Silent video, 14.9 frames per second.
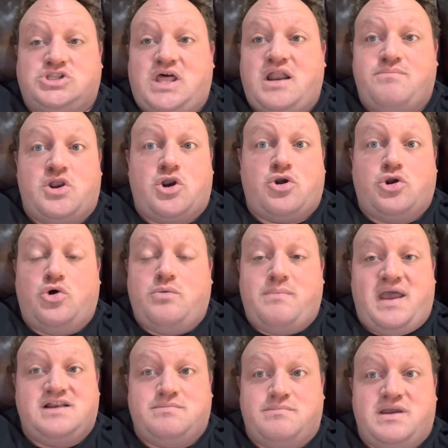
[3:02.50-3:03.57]
a lot of them that aren't going
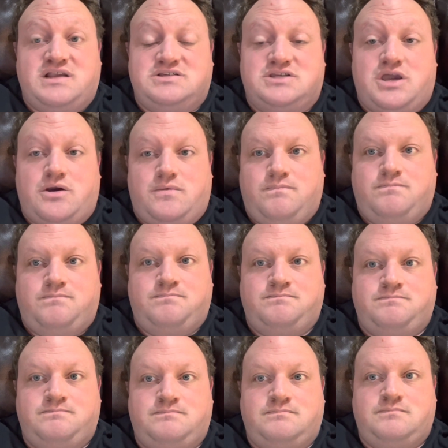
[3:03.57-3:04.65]
back to Mexico,
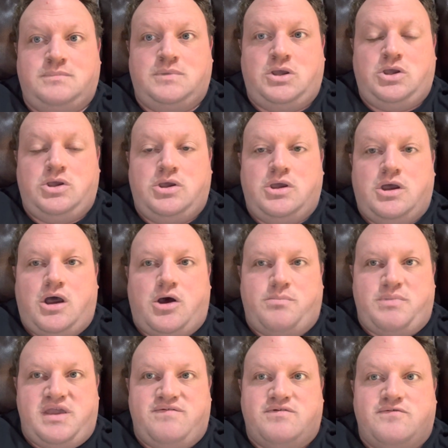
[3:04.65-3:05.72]

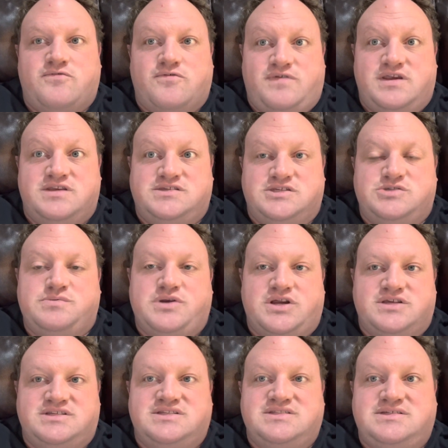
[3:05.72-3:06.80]
even for visits,
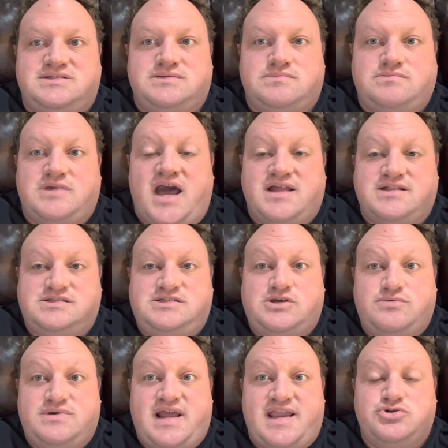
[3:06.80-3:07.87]
because it's gotten so
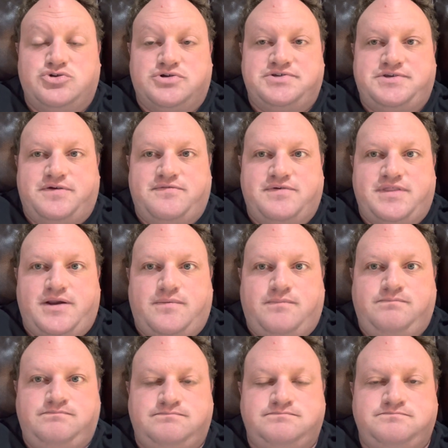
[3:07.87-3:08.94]
dangerous over there.
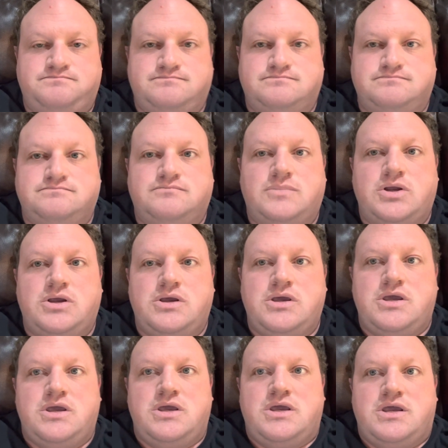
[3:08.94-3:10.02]

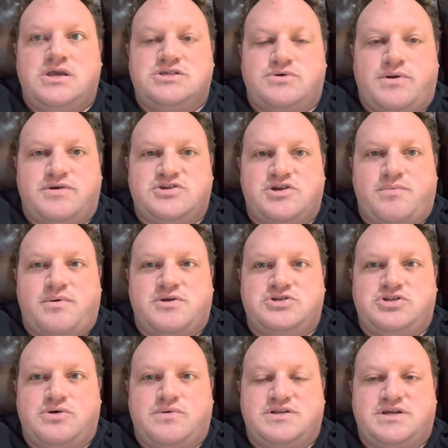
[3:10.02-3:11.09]
So anyways, hope everybody's
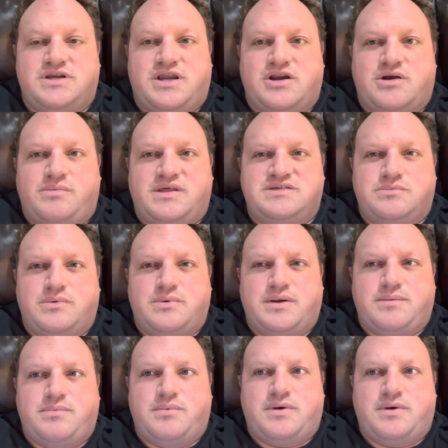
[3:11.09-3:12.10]
doing well. Take care. God bless. Bye-bye.